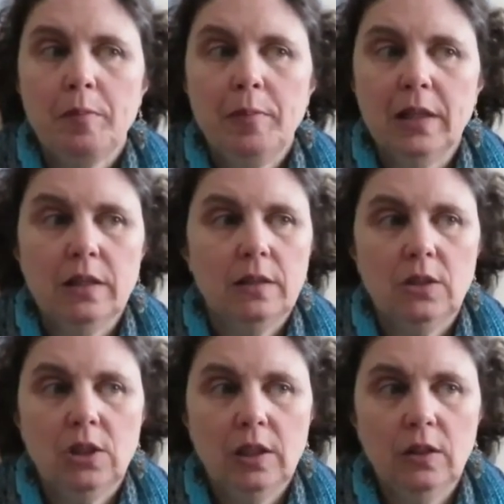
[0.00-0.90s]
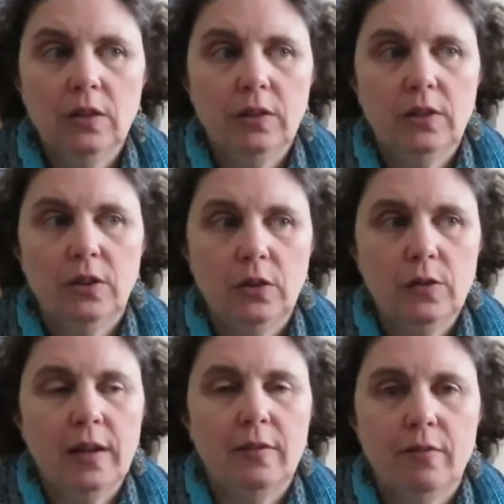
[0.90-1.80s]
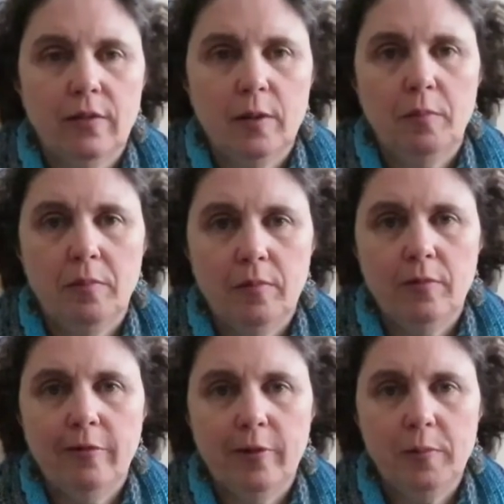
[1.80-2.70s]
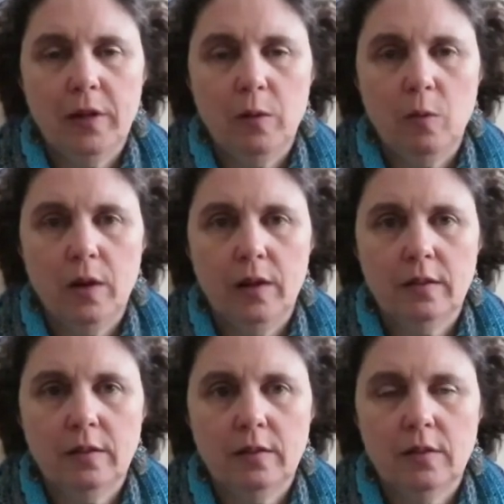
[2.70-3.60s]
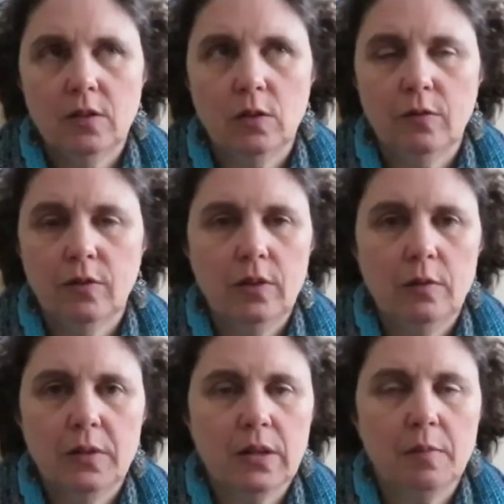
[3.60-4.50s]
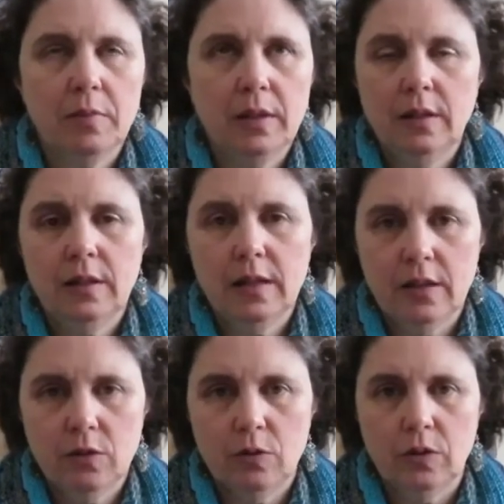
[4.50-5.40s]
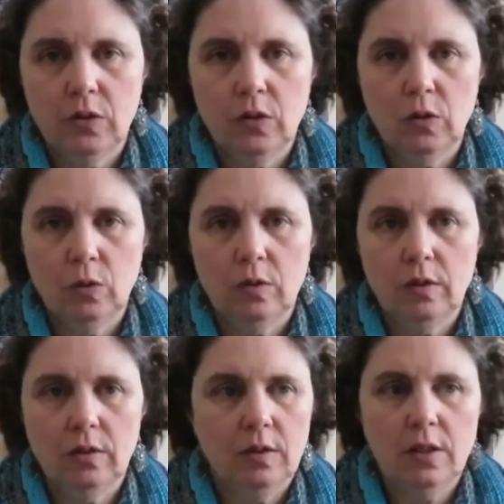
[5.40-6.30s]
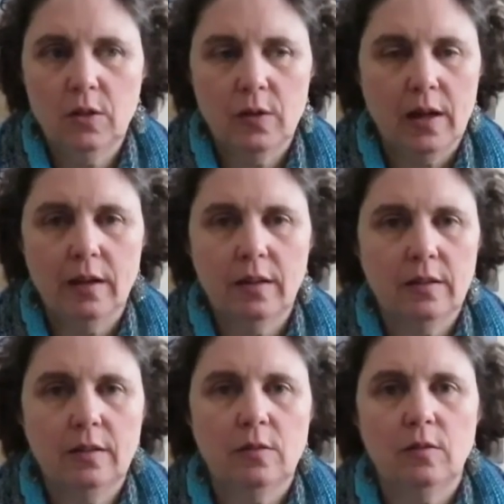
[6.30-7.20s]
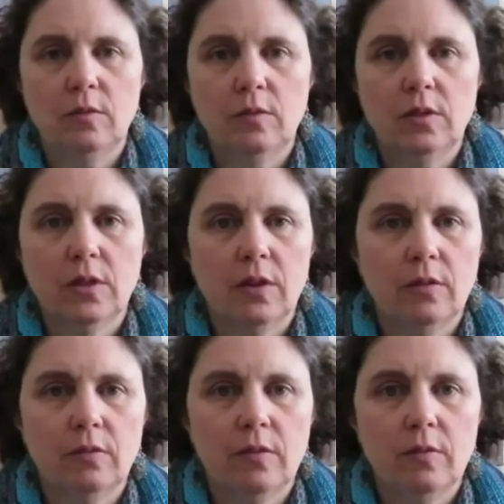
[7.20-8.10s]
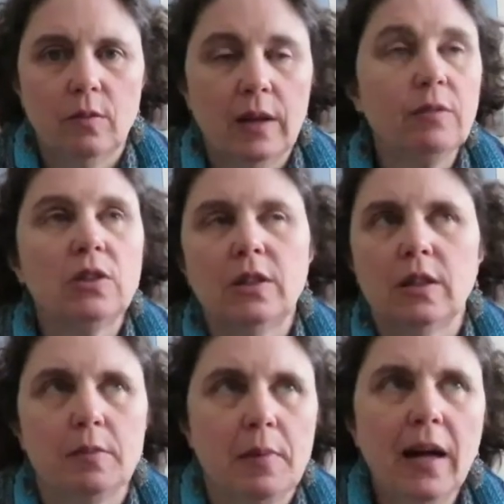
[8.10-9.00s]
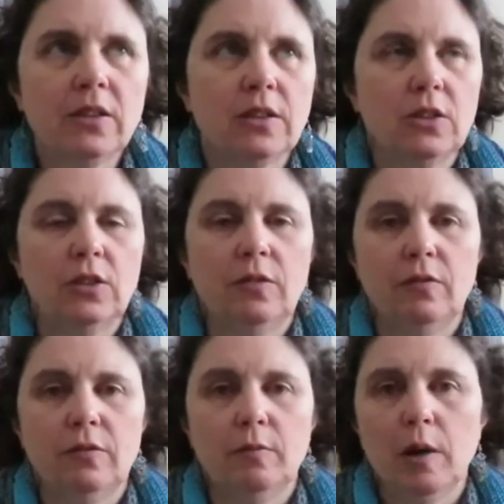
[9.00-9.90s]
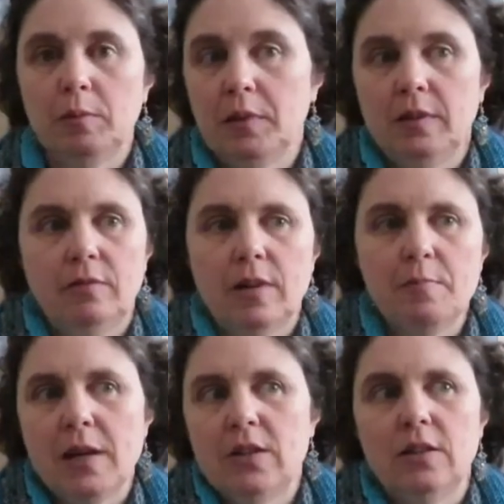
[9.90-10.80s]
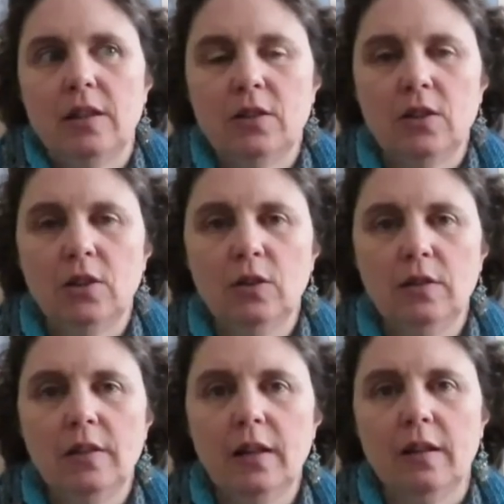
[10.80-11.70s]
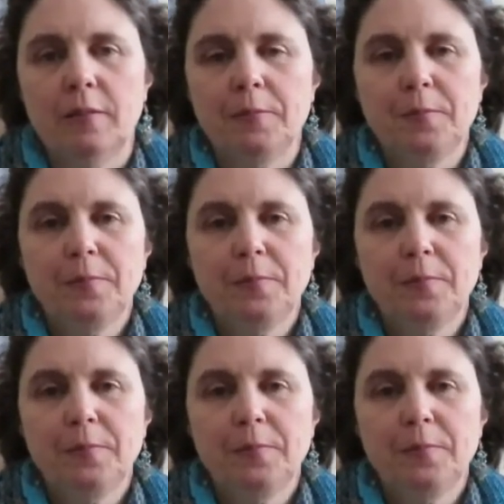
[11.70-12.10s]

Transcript: but she learned to do that from day one. So for her, it was completely natural to continue that and to start whatever she could imagine. She probably imagined that she could knit it.